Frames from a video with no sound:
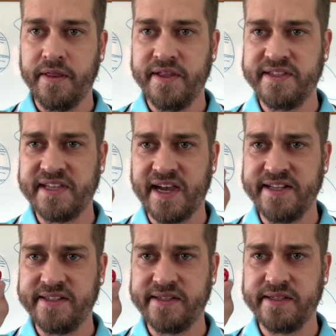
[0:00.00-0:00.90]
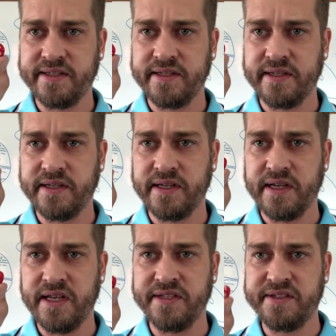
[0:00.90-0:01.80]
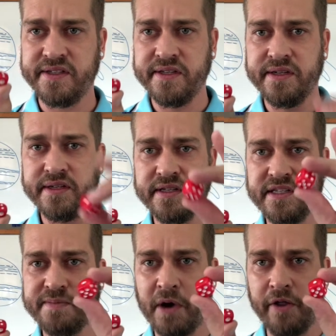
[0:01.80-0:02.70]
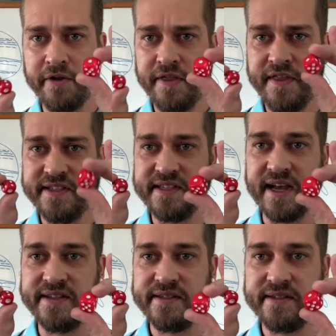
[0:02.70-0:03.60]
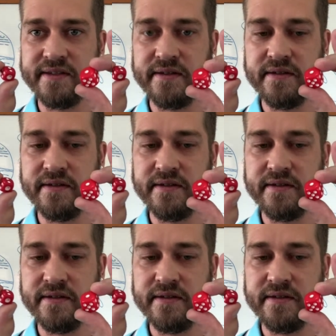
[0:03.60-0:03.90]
this dice is smaller than this dice?